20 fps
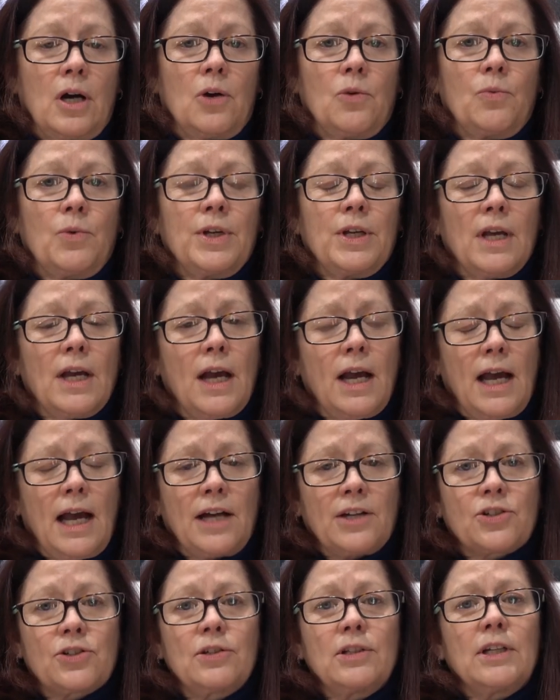We
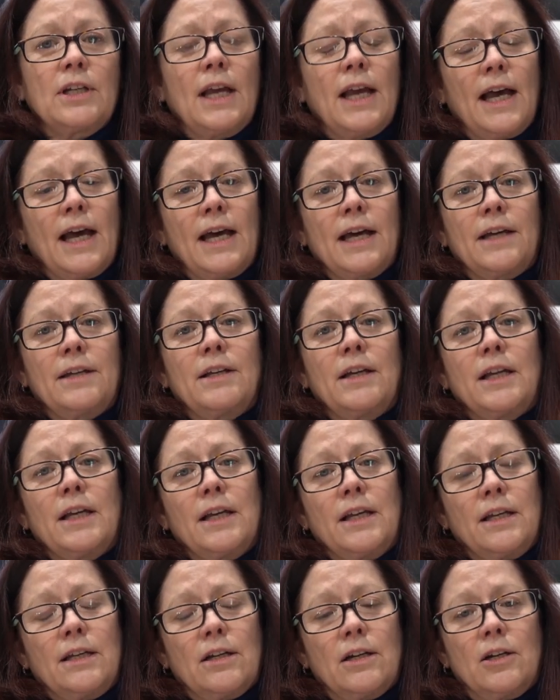actually had
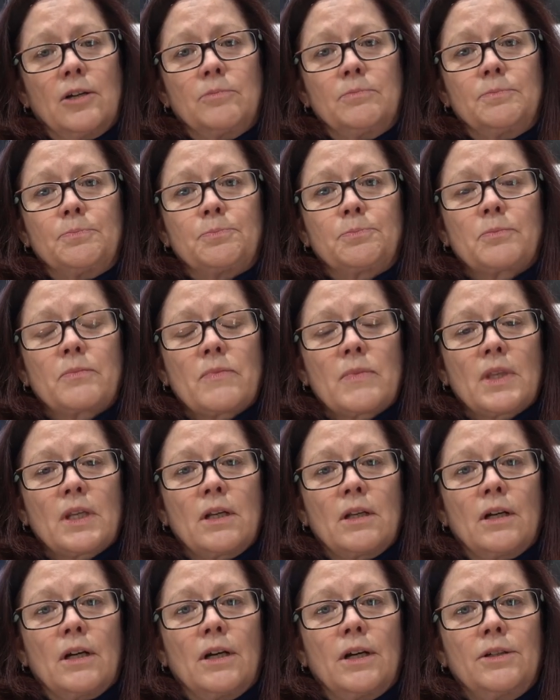a
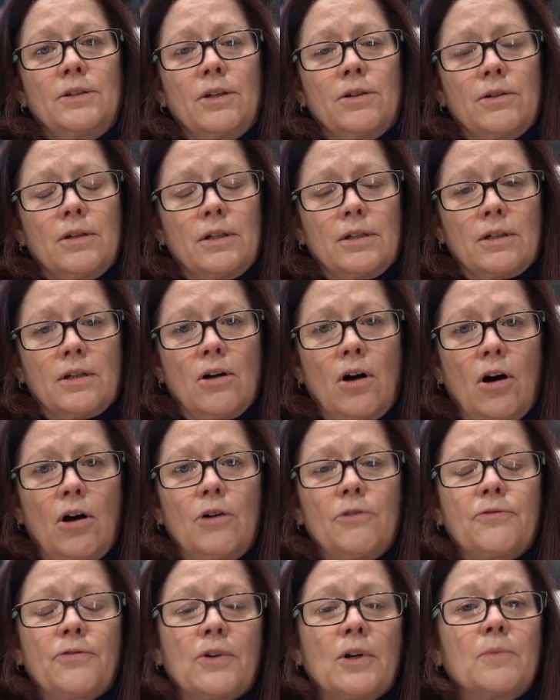
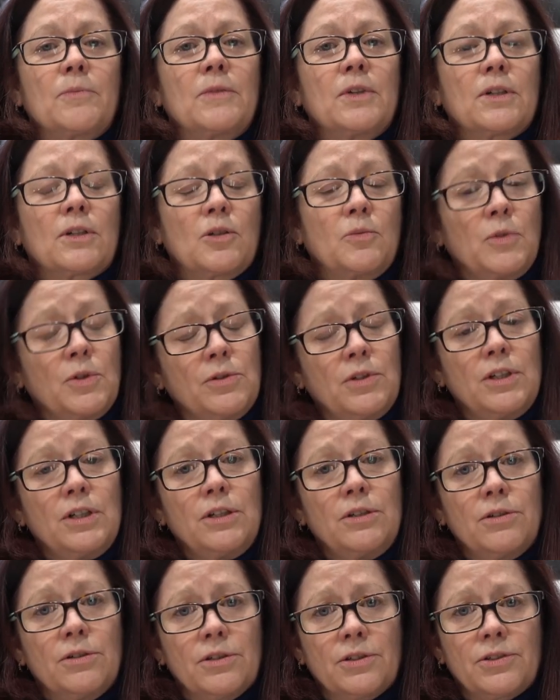call from the
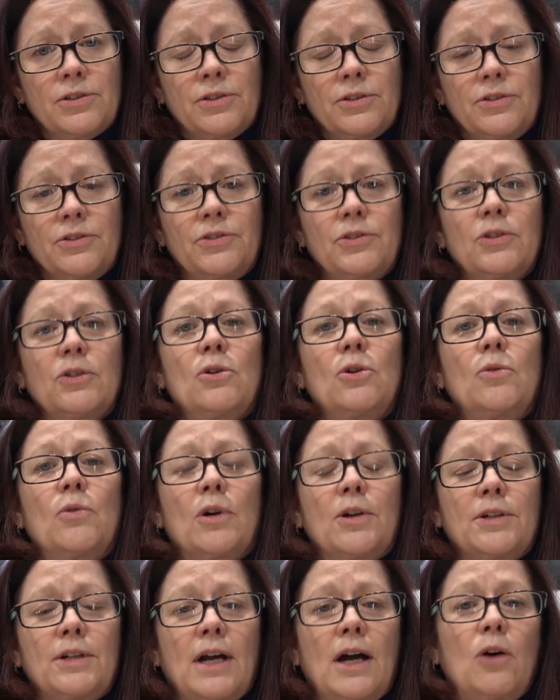community nurses who
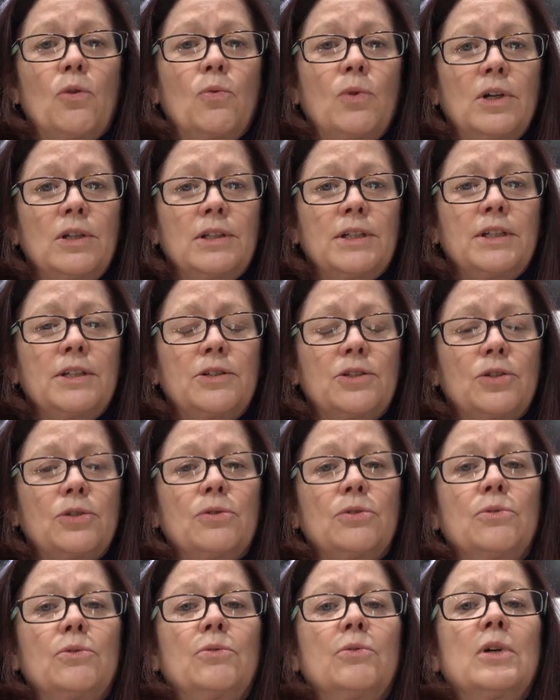are now willing
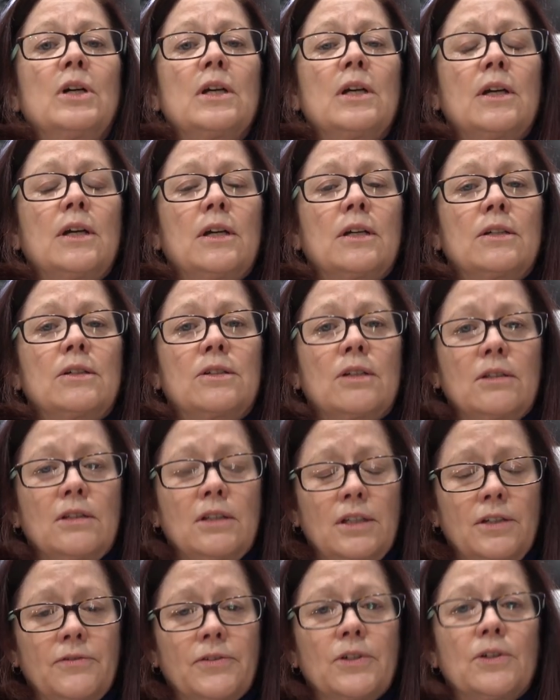to
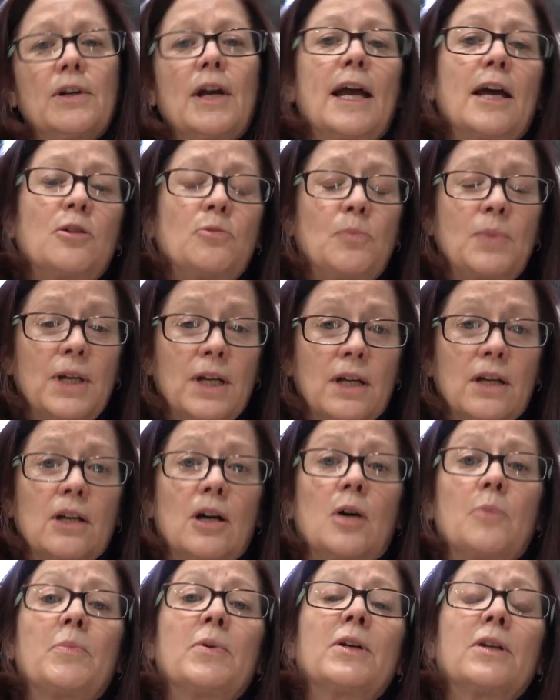deliver and pick
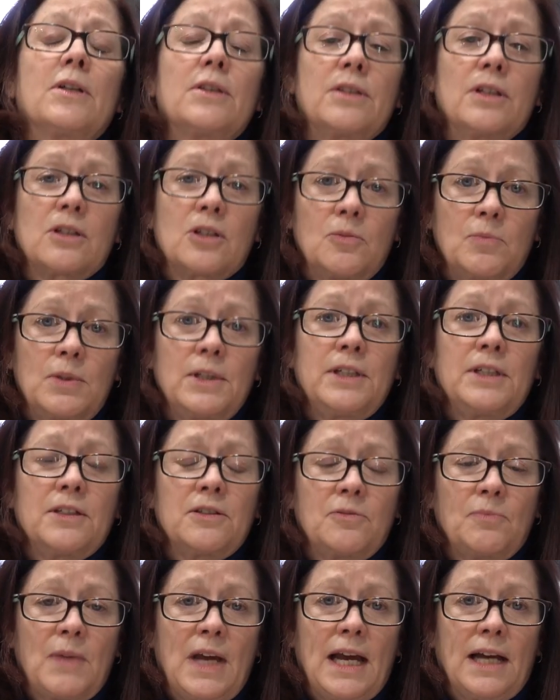up the
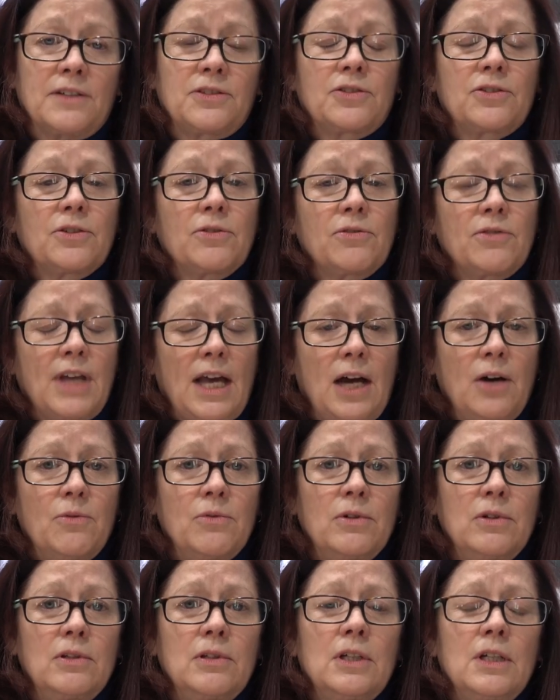completed mask. So that
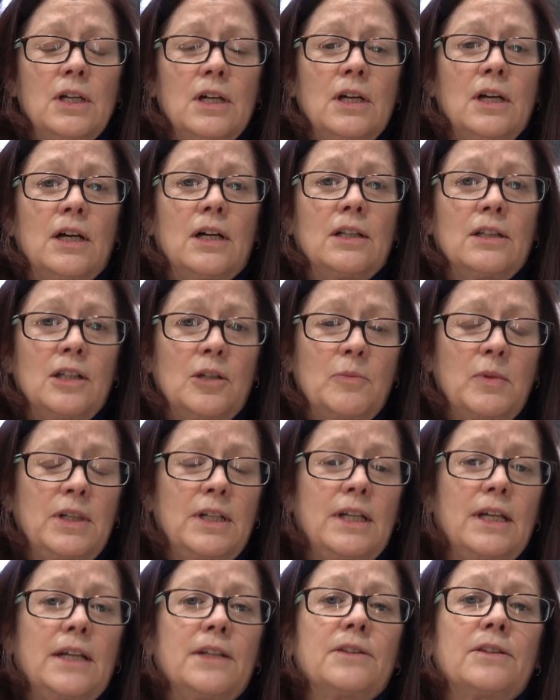will
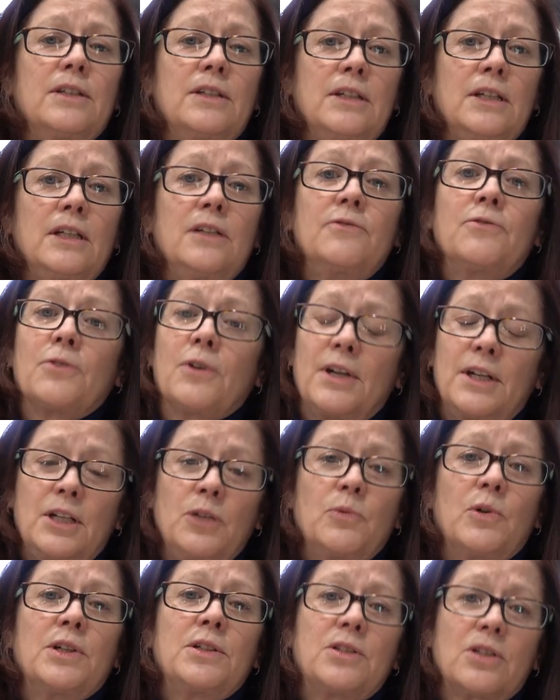eliminate the need for
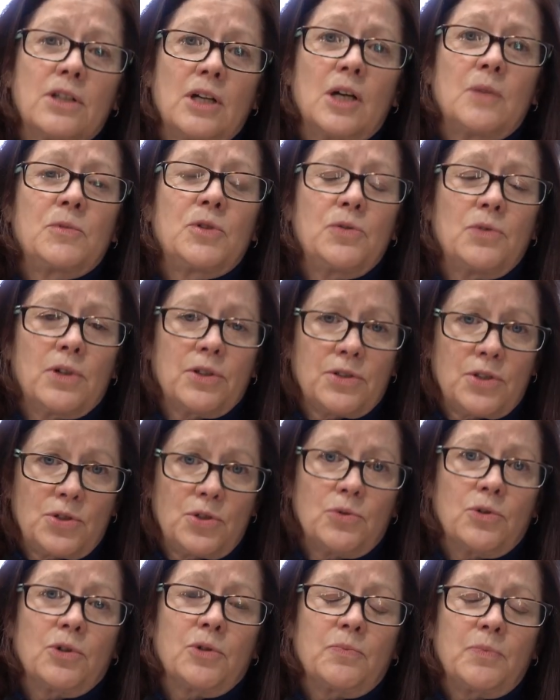anyone to come to our
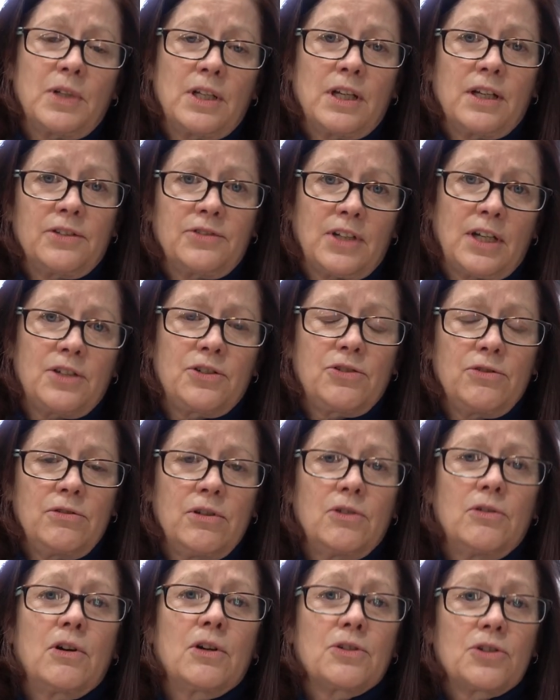store, because as you
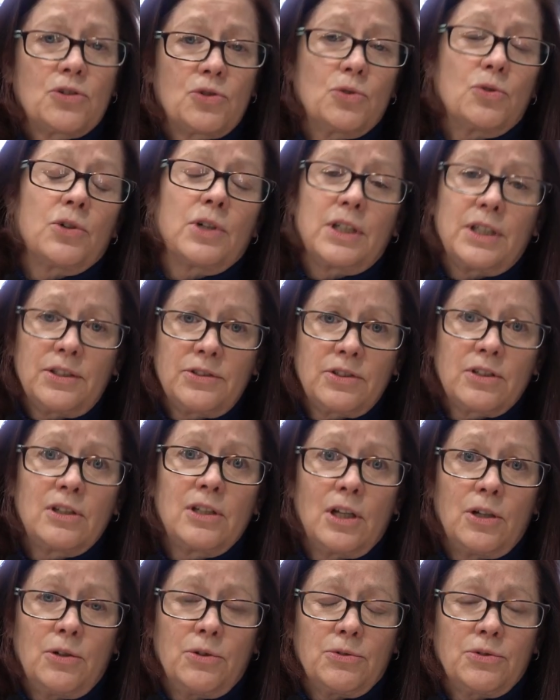know, our store is
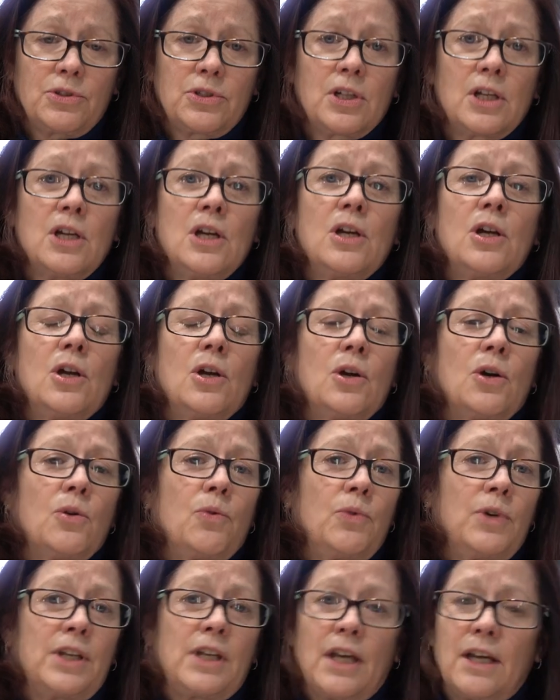closed.
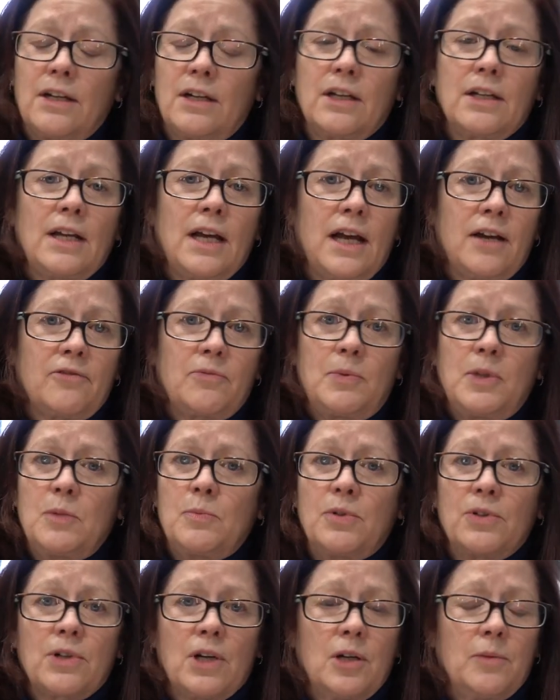We cannot have
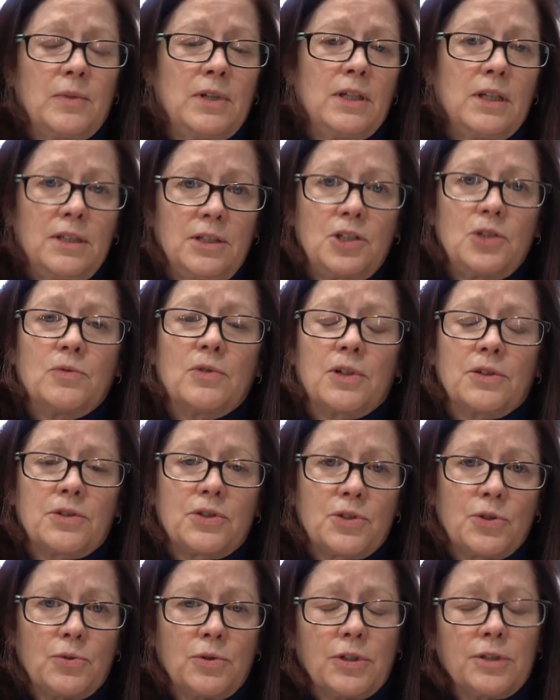people coming into our
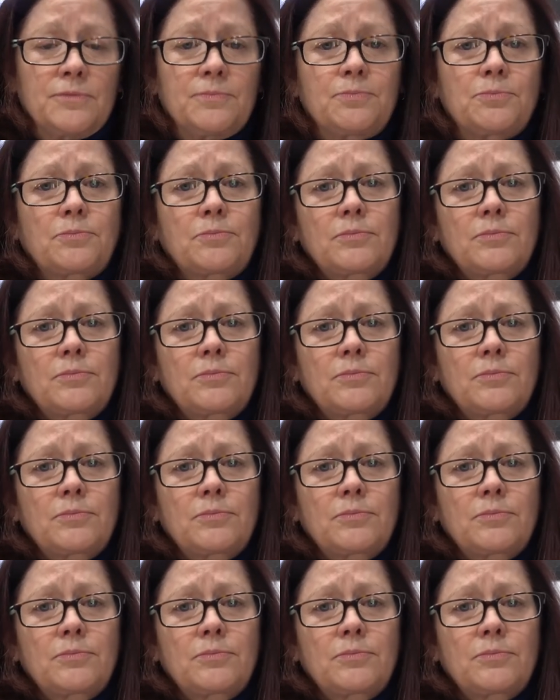store.